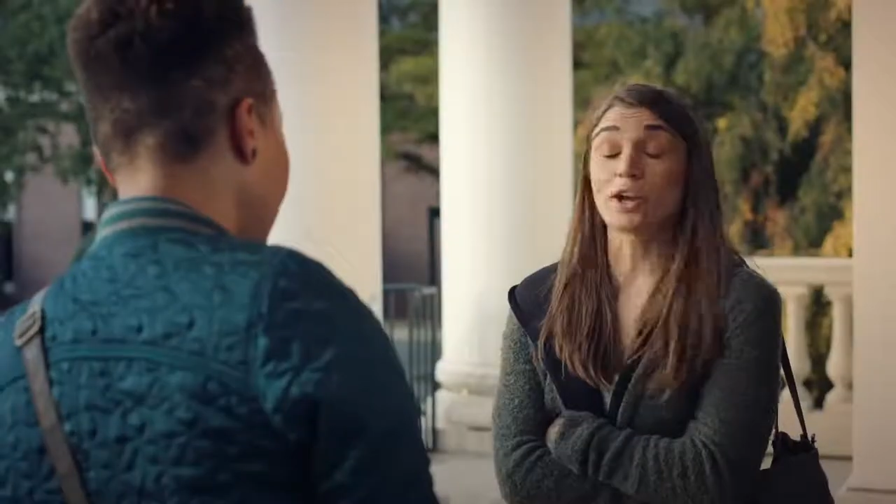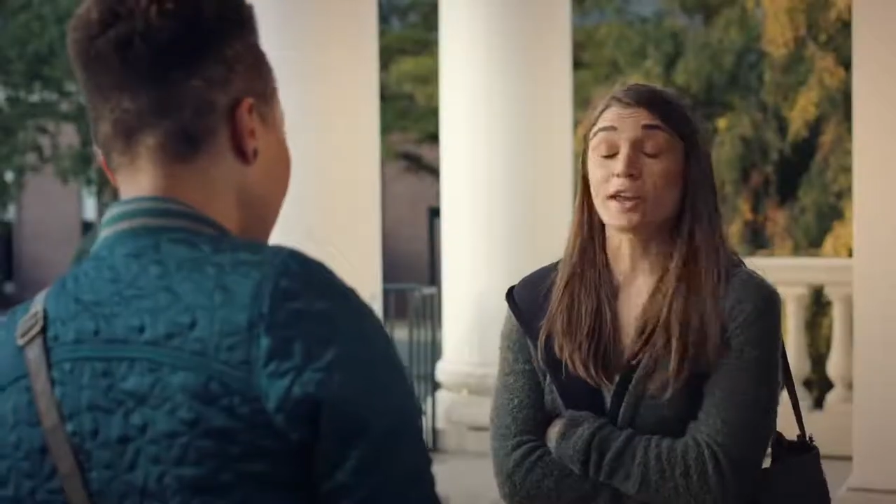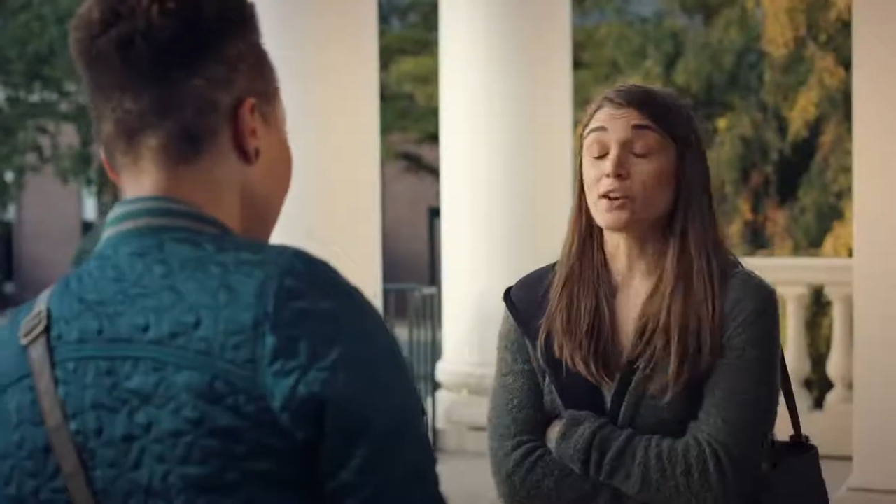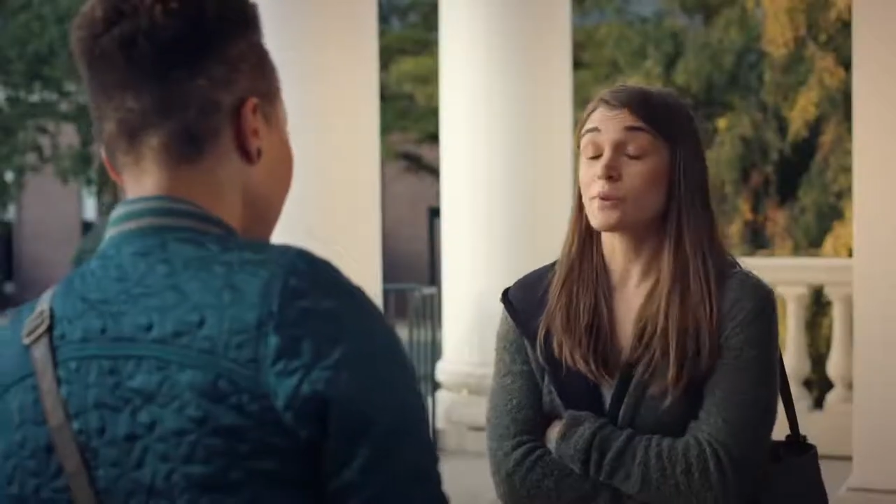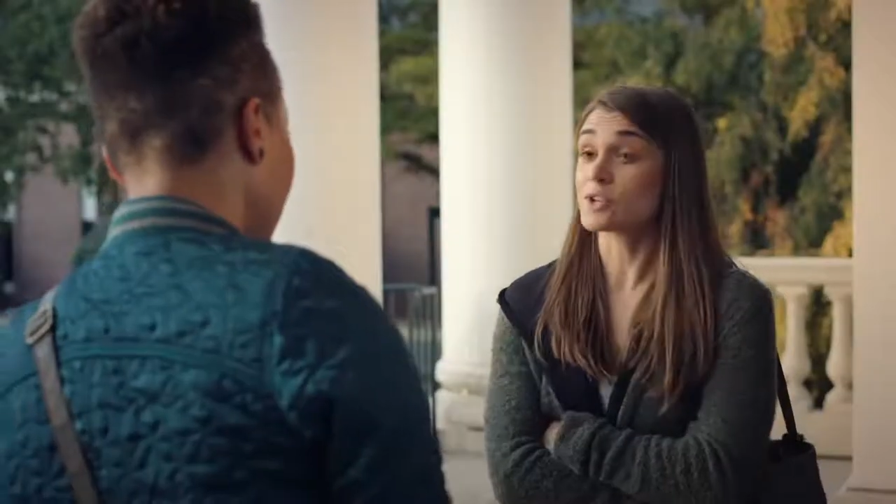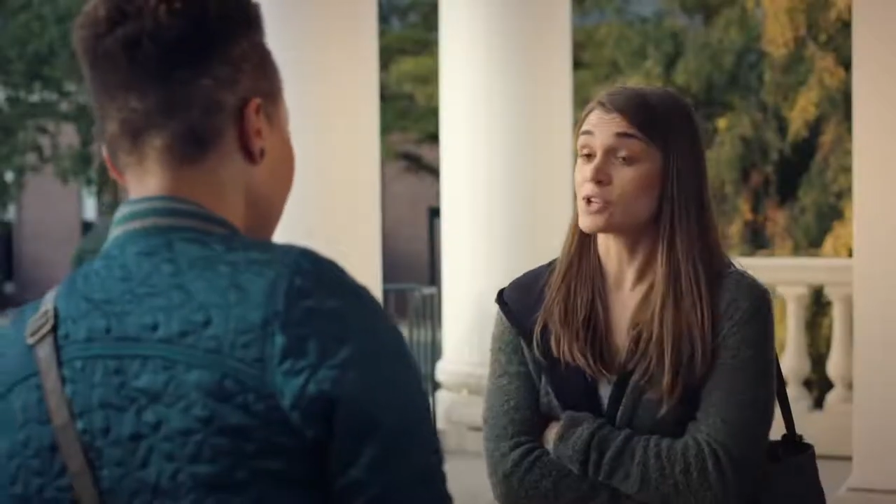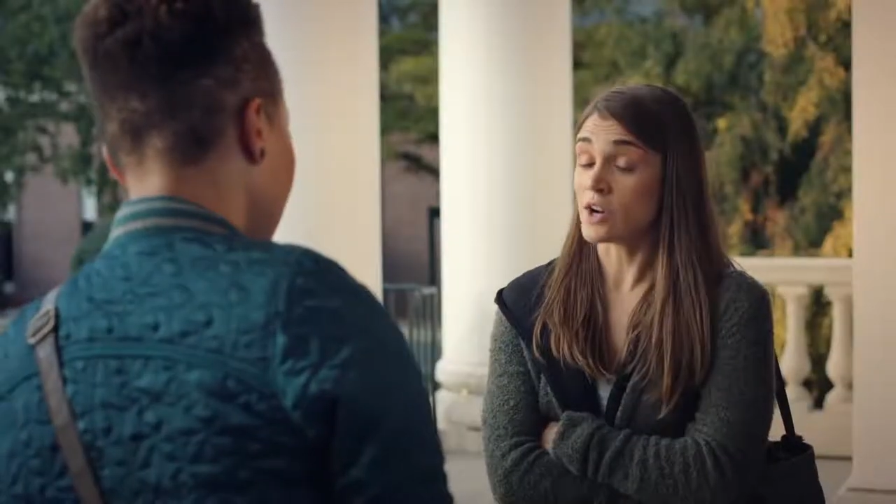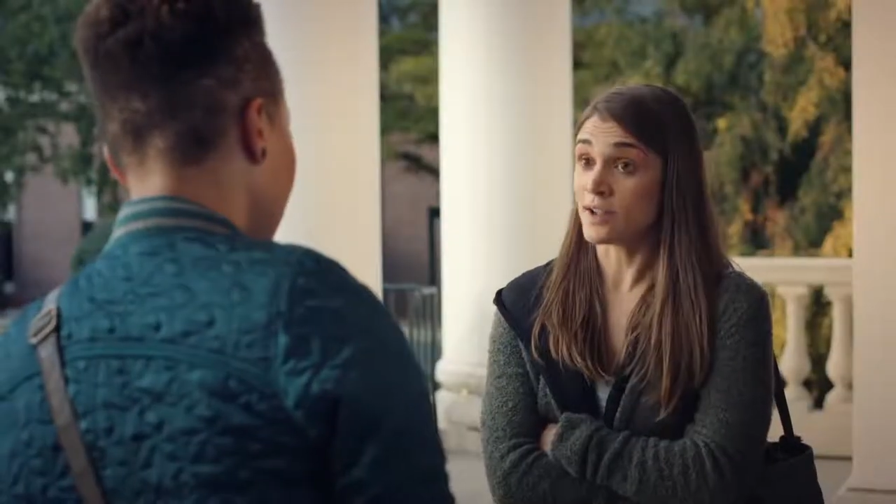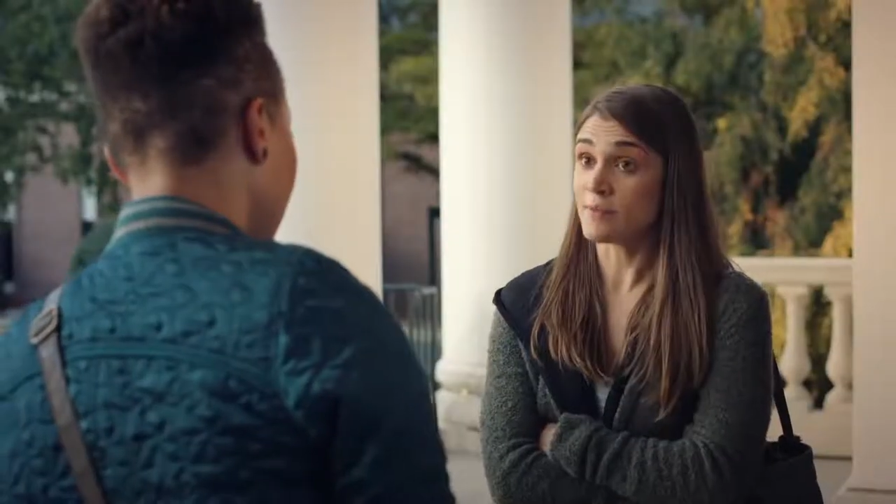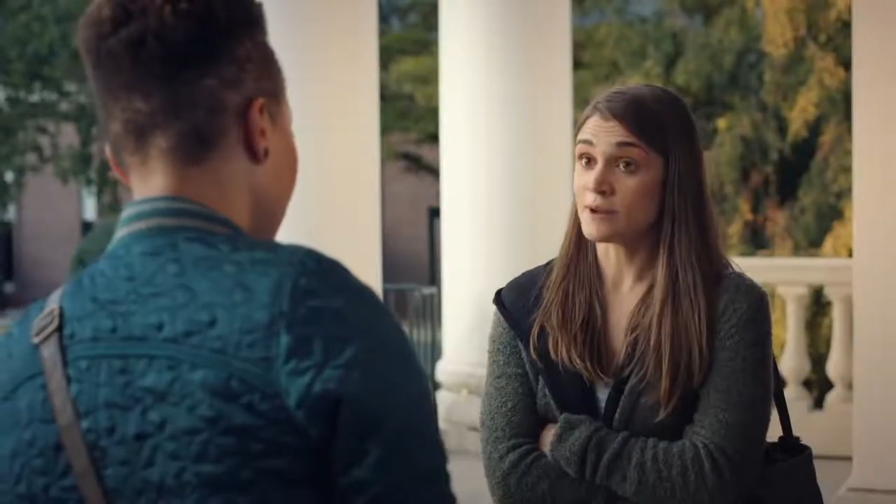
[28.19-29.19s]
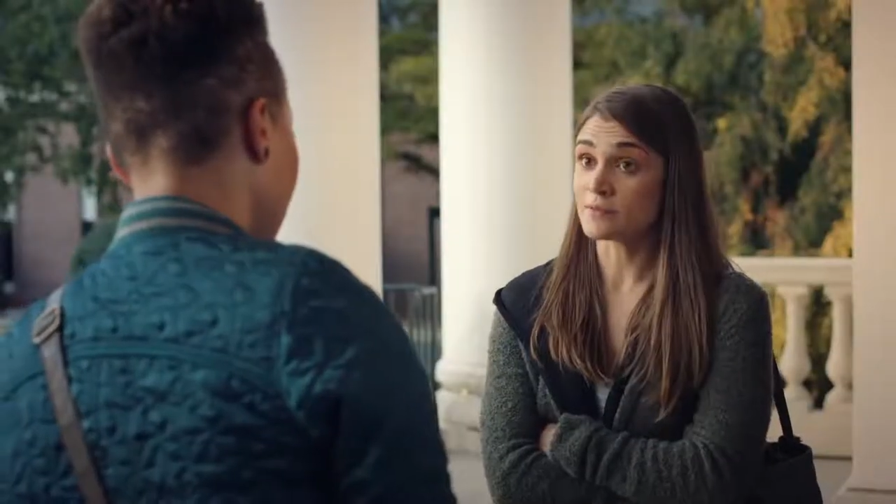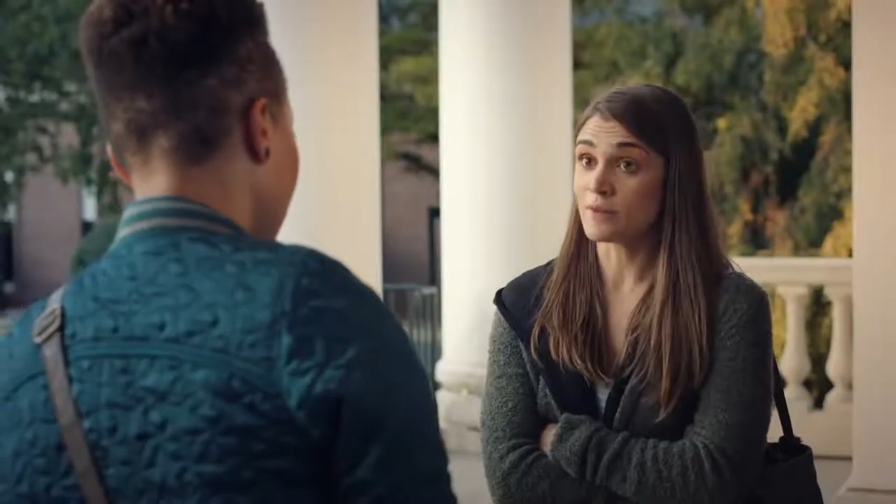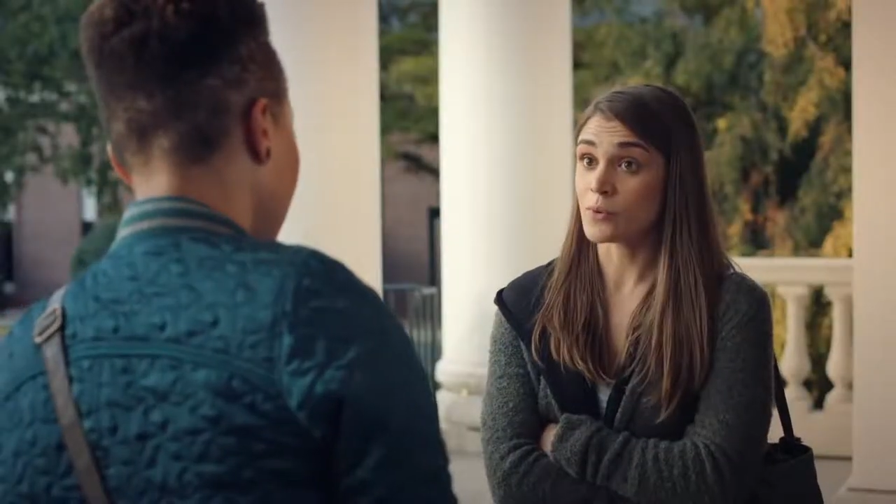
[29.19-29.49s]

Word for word: Look, I don't know what you're talking about,